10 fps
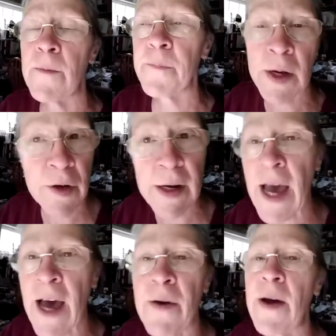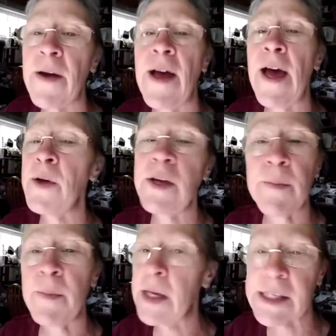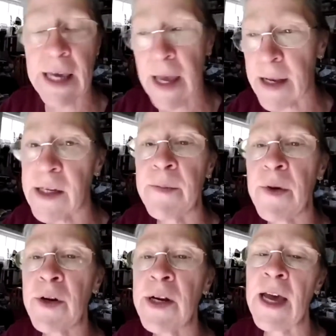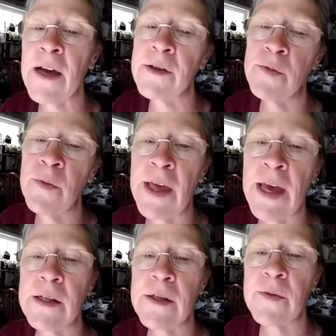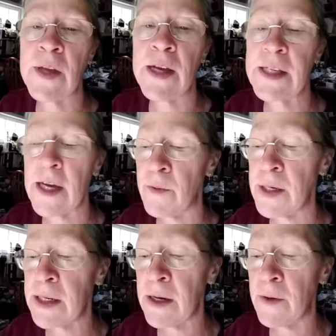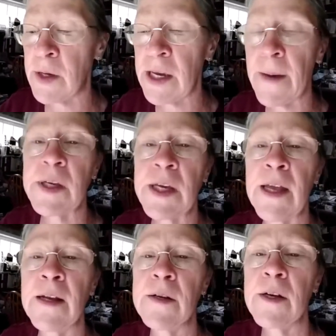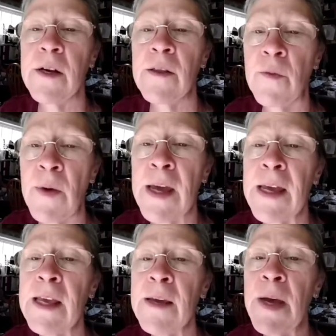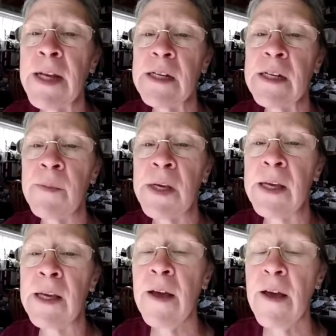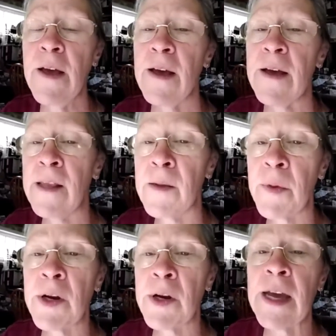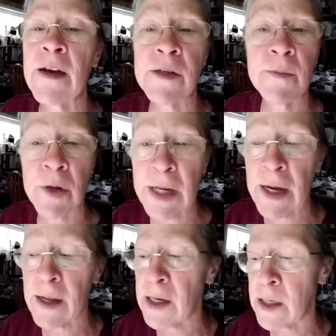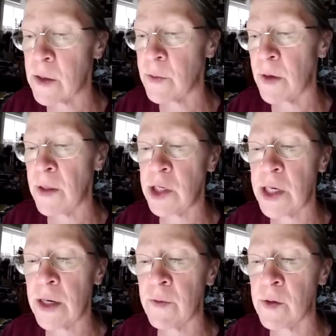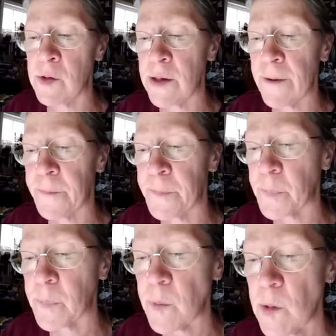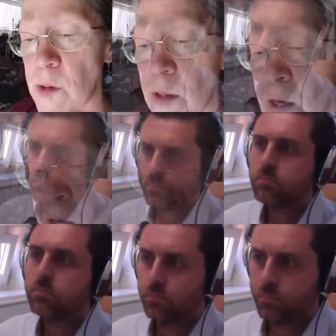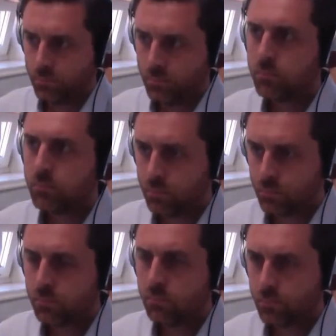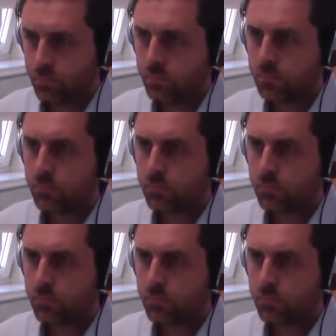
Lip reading: People wondering how we could mix Kent and Boninghausen. Well, that's how we did it. We kept Kent the way he meant it to be, and then the Boninghausen modalities were in the general. The language, for example, you didn't